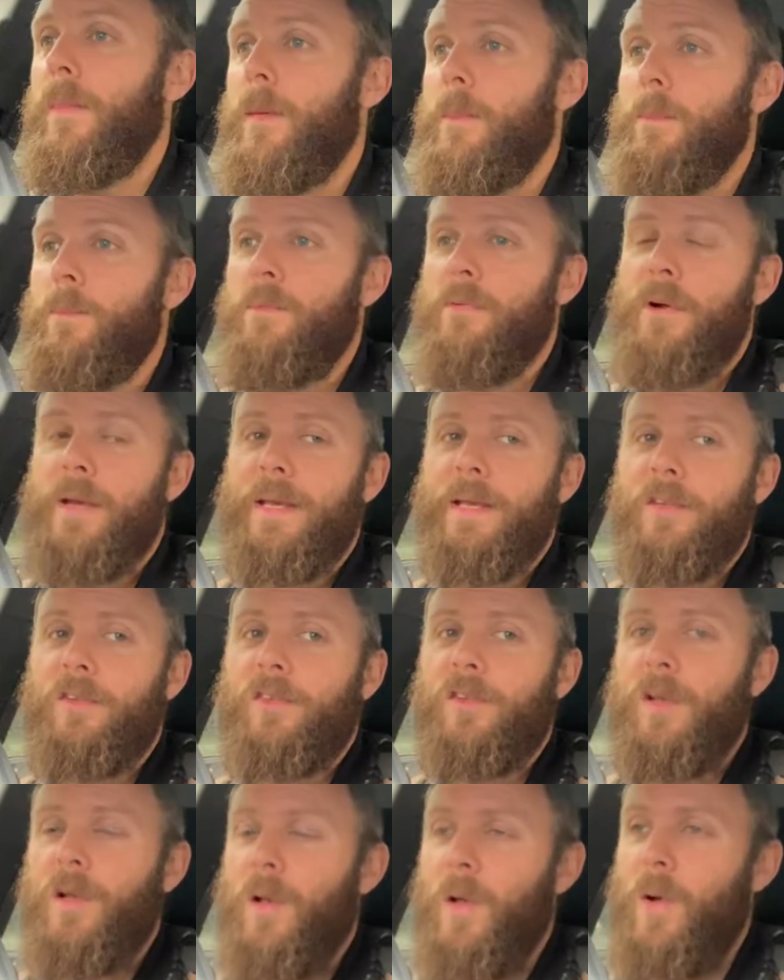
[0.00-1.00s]

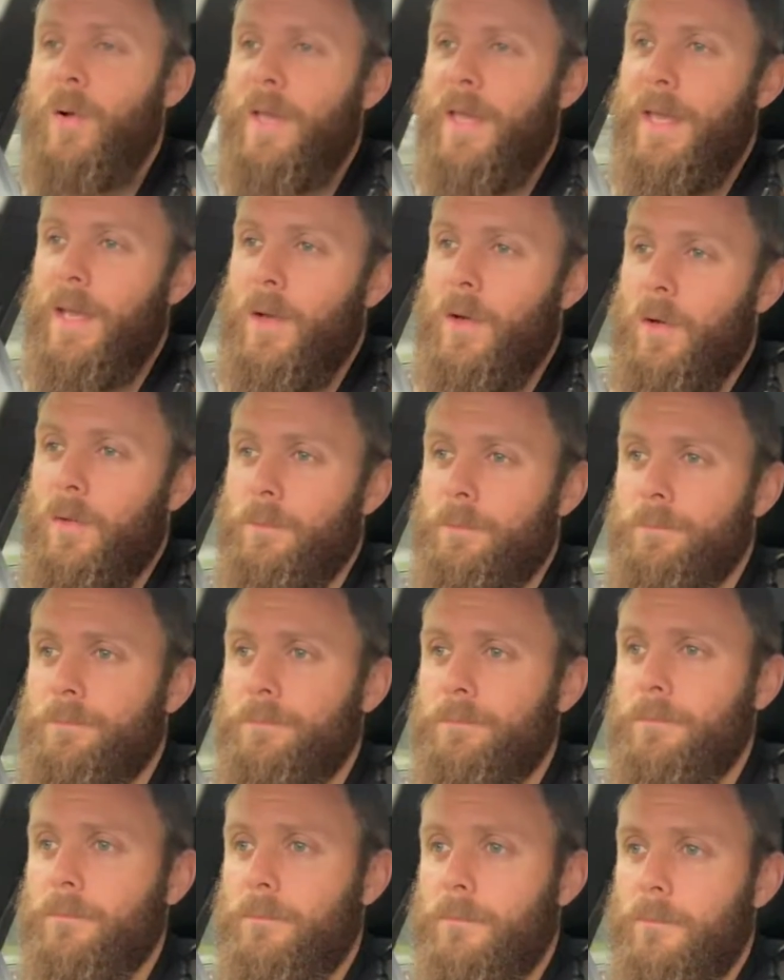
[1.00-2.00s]
brakes locking on.
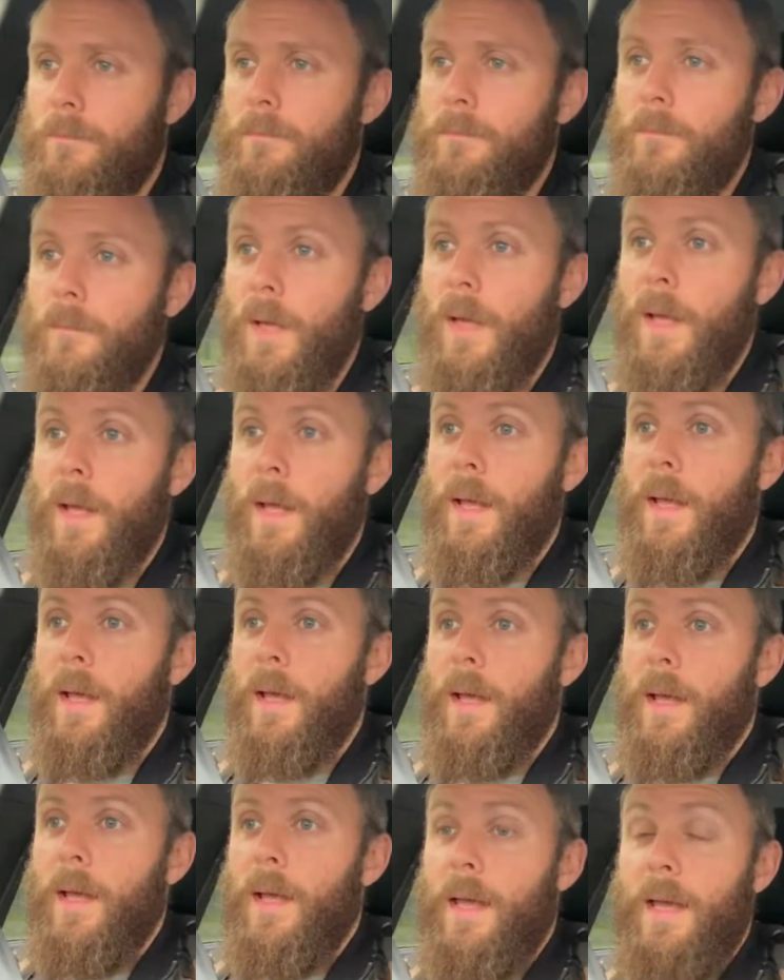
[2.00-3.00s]

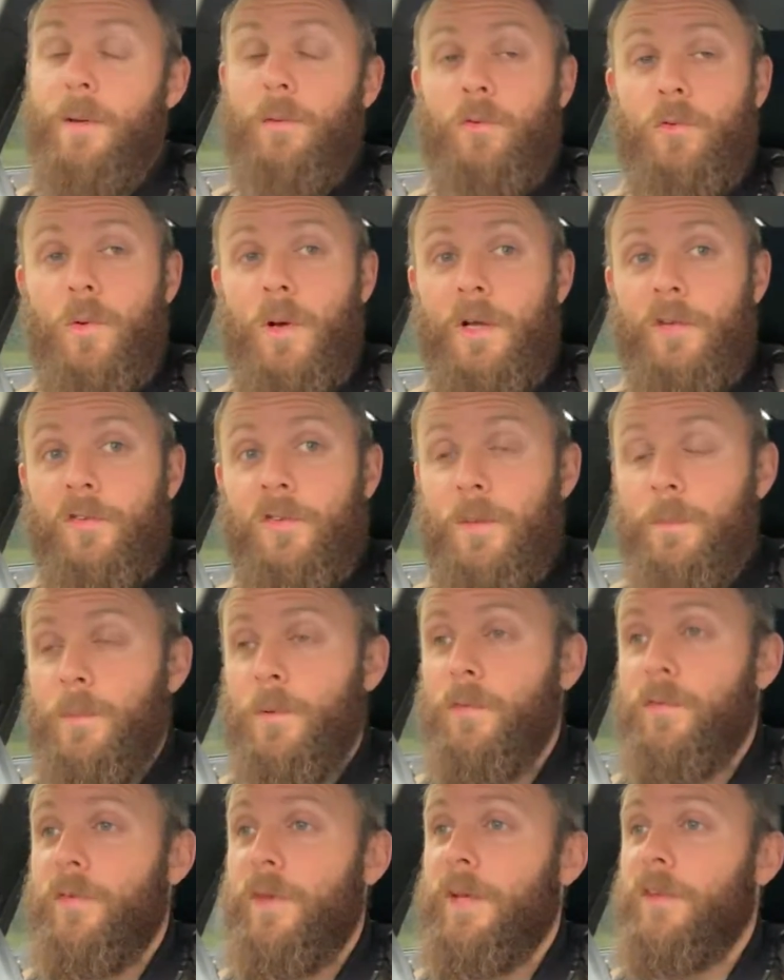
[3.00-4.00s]
It was quite a
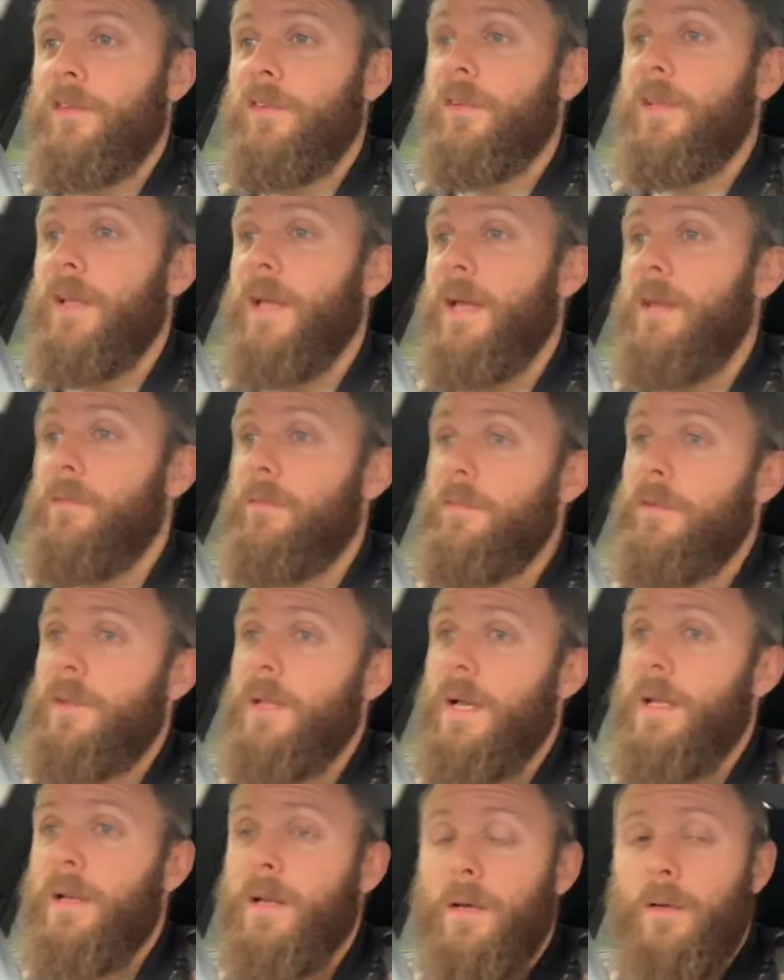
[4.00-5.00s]
simple fix in the end for
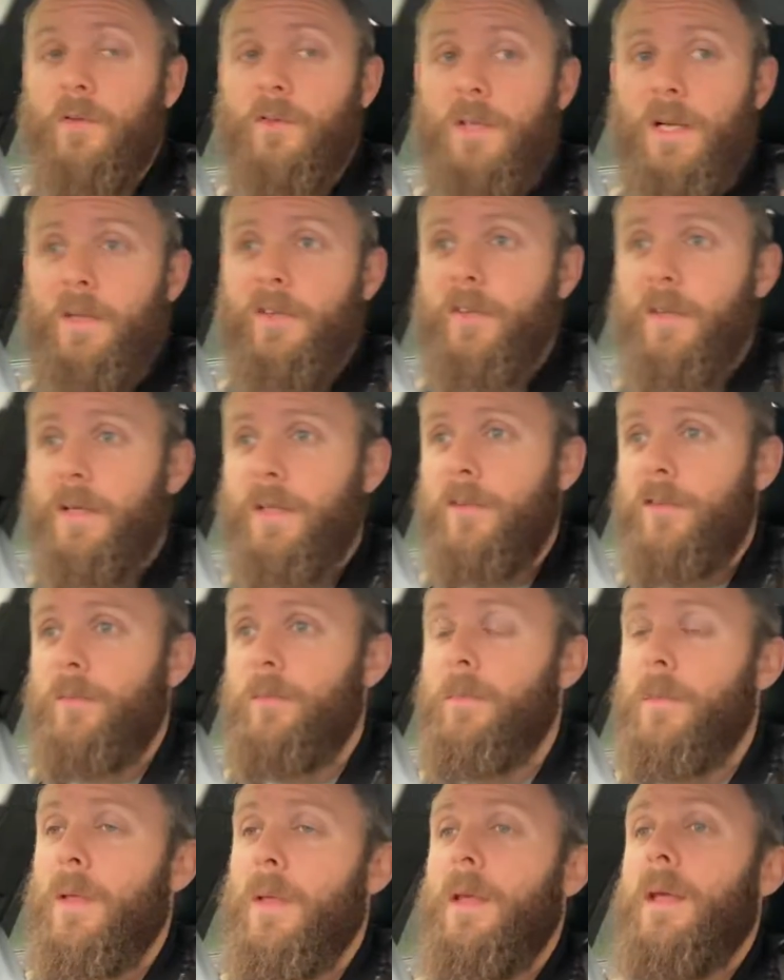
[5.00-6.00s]
Dan Howells Classics.
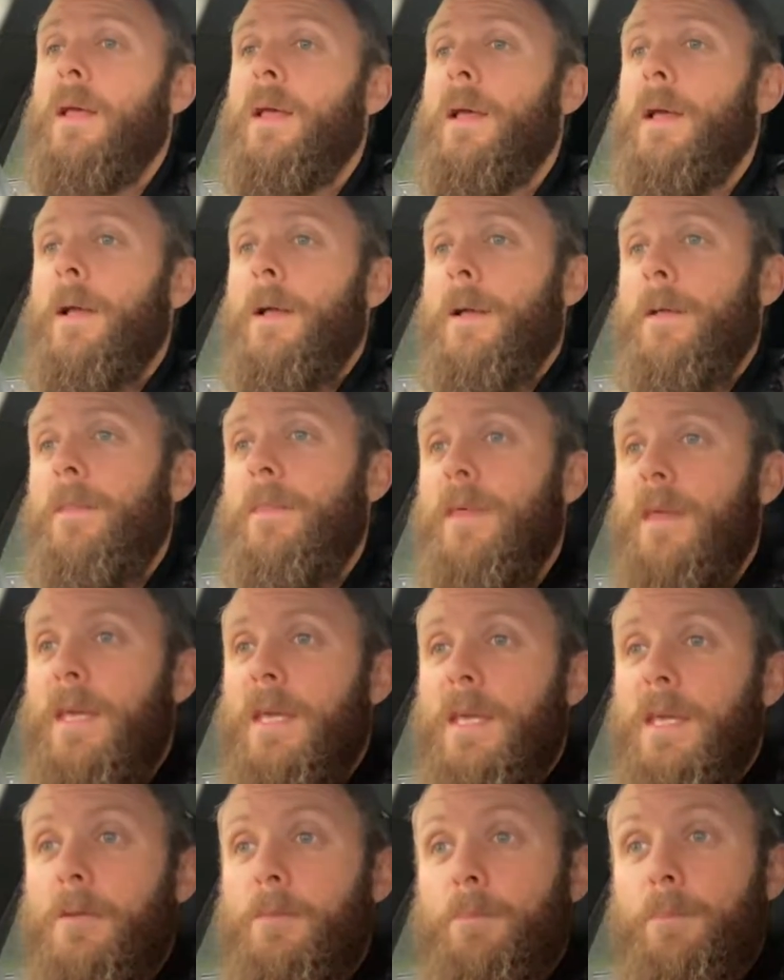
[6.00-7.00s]

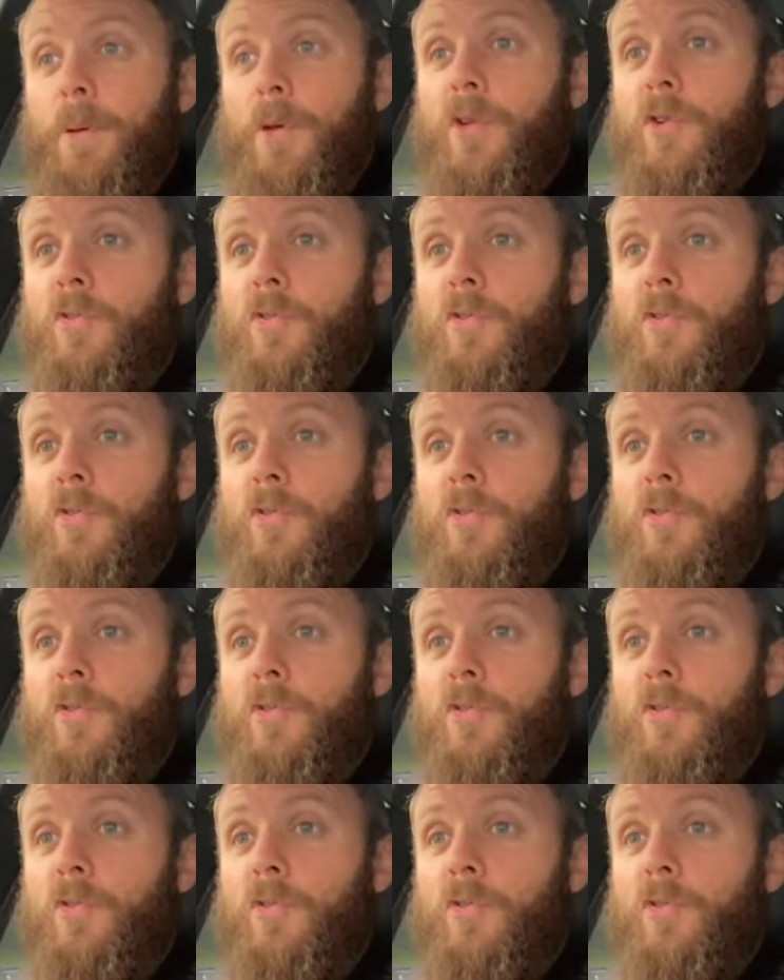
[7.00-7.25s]
The push